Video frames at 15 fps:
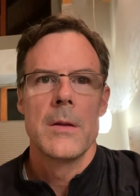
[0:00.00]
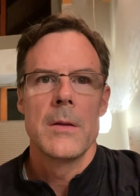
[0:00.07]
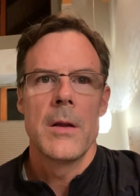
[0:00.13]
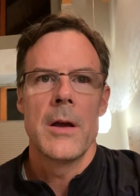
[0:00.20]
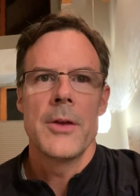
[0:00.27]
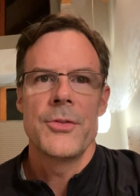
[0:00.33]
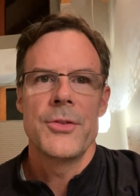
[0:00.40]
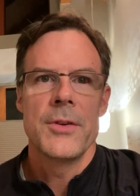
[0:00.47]

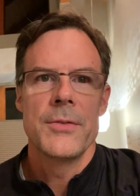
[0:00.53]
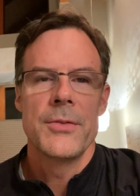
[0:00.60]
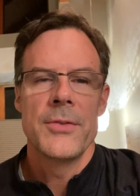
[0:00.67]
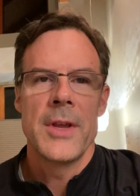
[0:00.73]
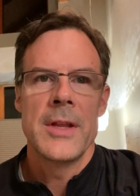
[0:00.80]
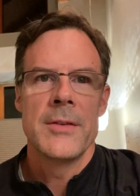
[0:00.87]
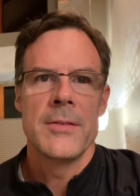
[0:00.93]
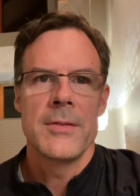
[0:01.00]
loss of
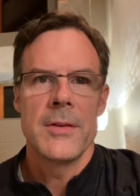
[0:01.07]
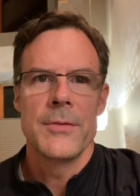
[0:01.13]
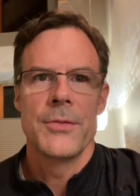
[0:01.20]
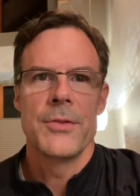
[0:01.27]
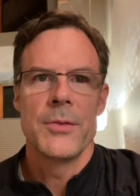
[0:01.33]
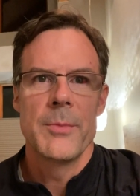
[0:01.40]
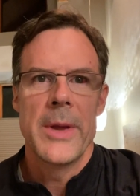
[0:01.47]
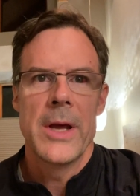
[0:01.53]
sense of
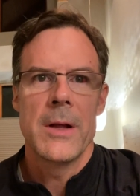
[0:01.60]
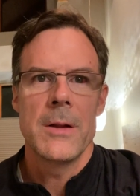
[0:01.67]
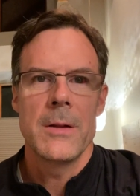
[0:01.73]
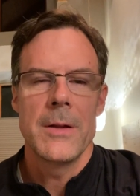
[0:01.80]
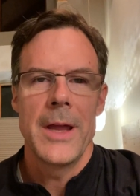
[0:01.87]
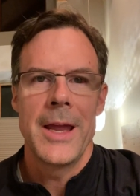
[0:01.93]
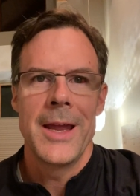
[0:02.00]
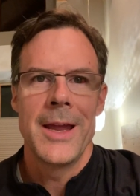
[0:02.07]

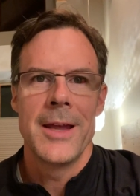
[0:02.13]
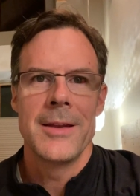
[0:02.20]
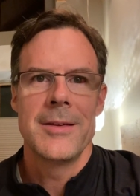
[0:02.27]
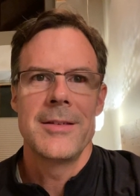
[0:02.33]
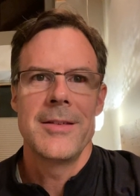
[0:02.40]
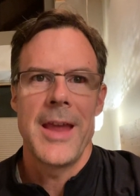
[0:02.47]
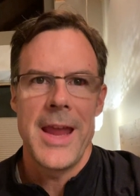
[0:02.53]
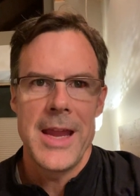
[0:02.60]
smell
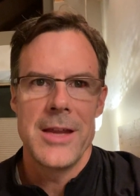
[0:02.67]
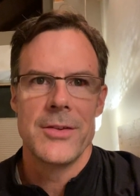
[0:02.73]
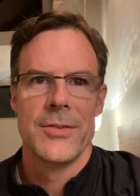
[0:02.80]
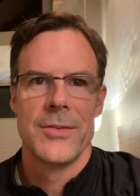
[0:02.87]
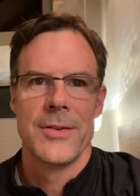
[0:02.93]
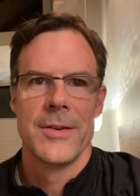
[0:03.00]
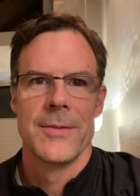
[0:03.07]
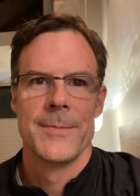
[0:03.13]
and
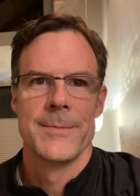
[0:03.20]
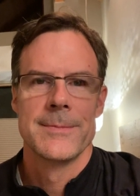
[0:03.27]
taste.